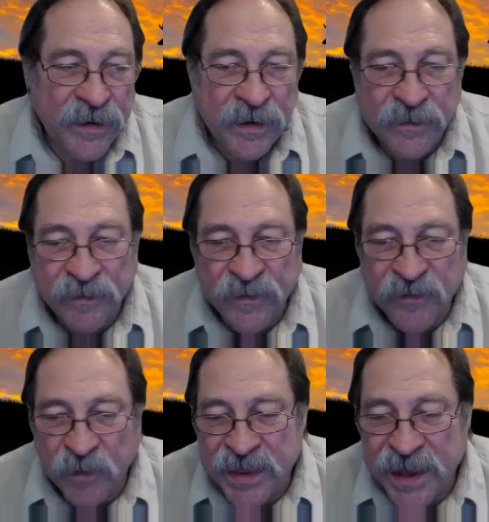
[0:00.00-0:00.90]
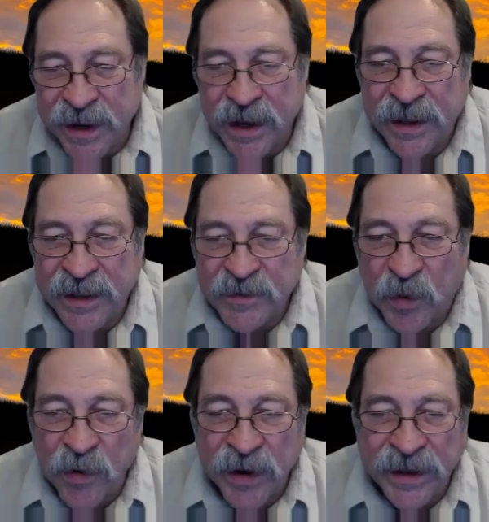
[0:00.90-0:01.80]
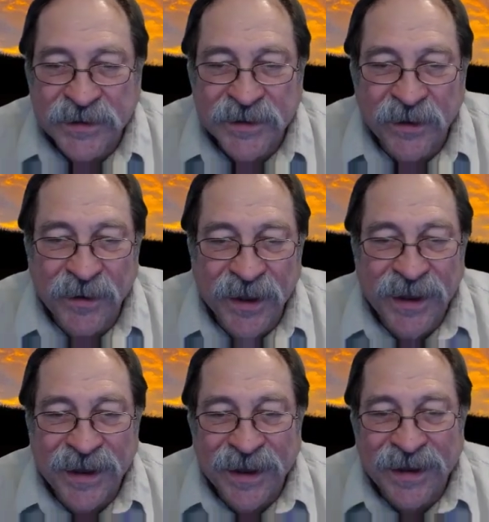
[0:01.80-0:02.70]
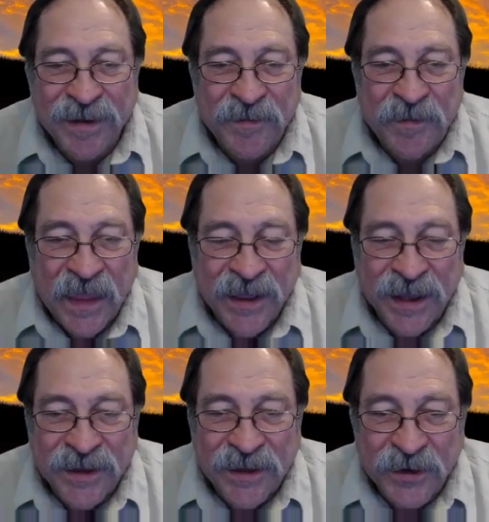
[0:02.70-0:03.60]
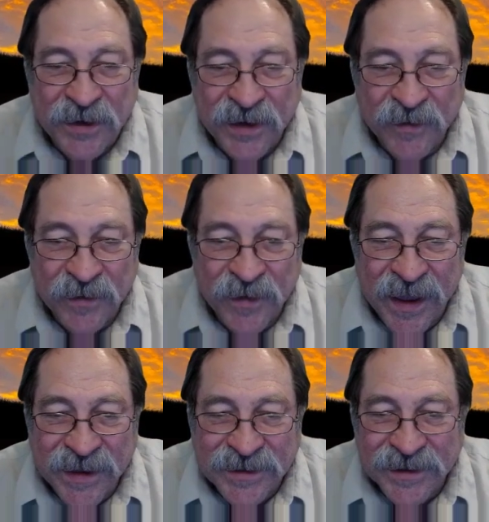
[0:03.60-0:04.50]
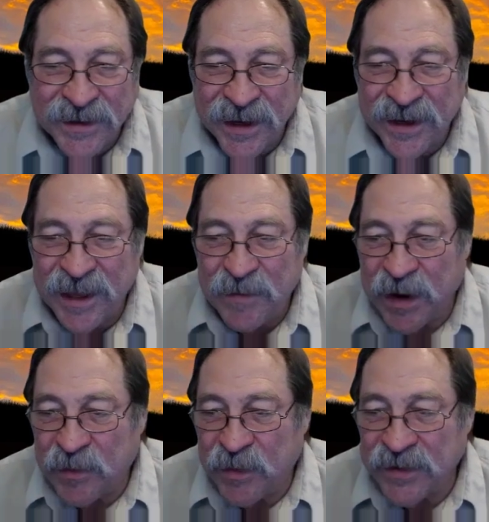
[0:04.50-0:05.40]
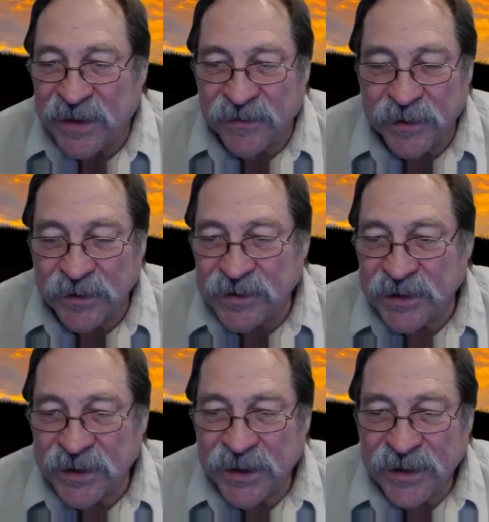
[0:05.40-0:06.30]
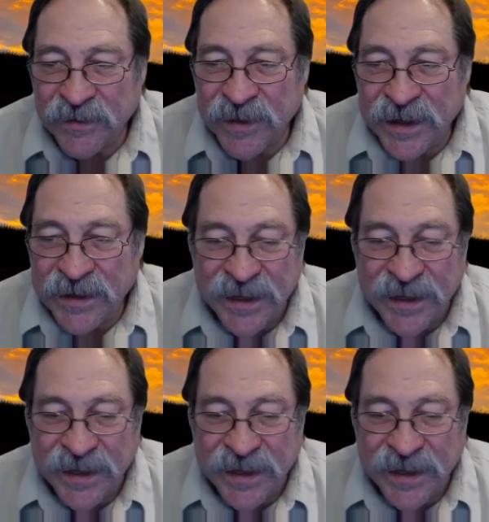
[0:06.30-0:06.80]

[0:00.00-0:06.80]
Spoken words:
For me, that kind of gets boring. So I like to do different things and keep up with different things.